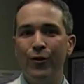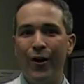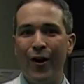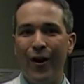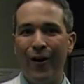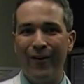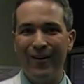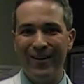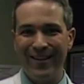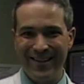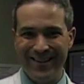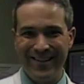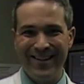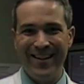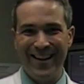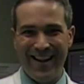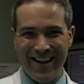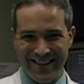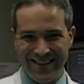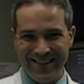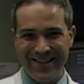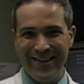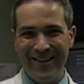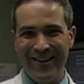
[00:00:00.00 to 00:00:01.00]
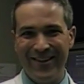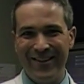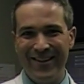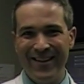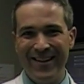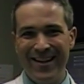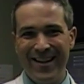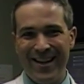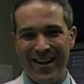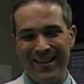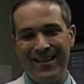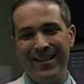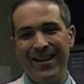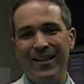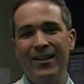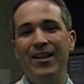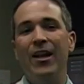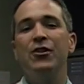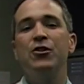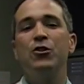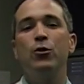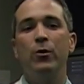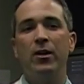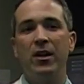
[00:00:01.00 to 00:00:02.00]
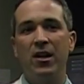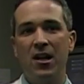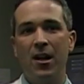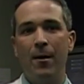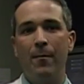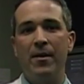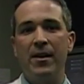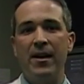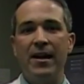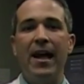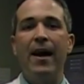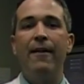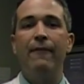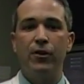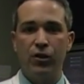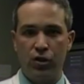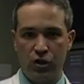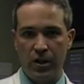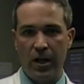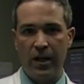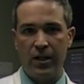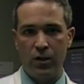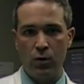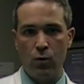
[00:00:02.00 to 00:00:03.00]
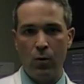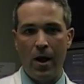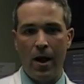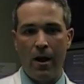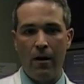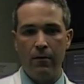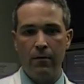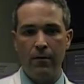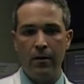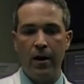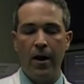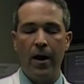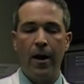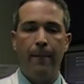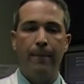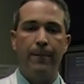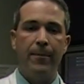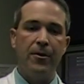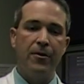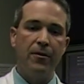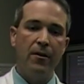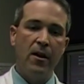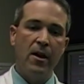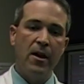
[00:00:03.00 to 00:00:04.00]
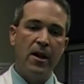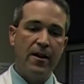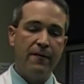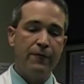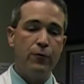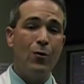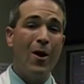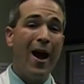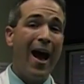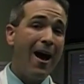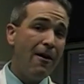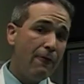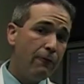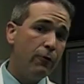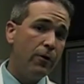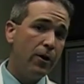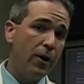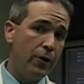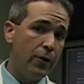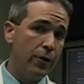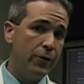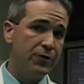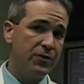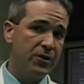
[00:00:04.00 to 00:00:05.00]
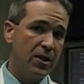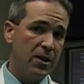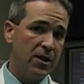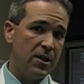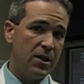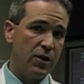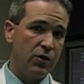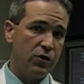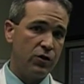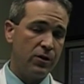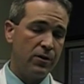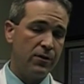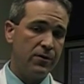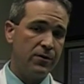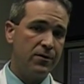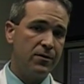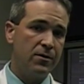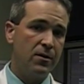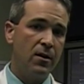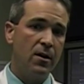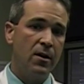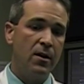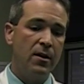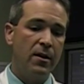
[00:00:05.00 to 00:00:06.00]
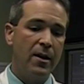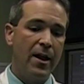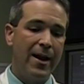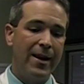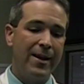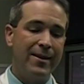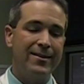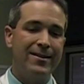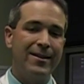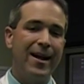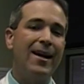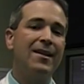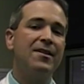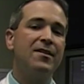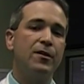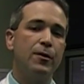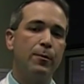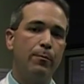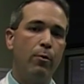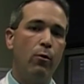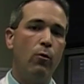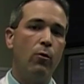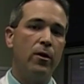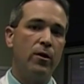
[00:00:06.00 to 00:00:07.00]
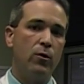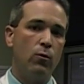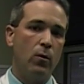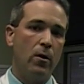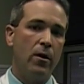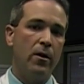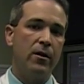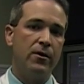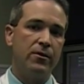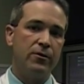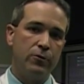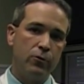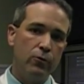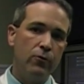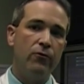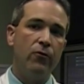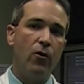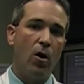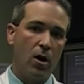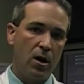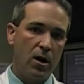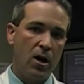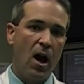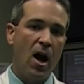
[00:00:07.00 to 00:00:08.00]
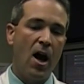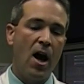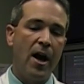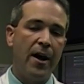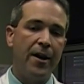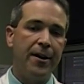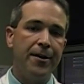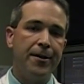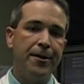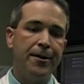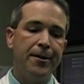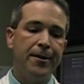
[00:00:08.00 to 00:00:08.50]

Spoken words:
know unless you were to come in and have us check you out. But if you have one of those conditions and it's not to the point where it's too far gone,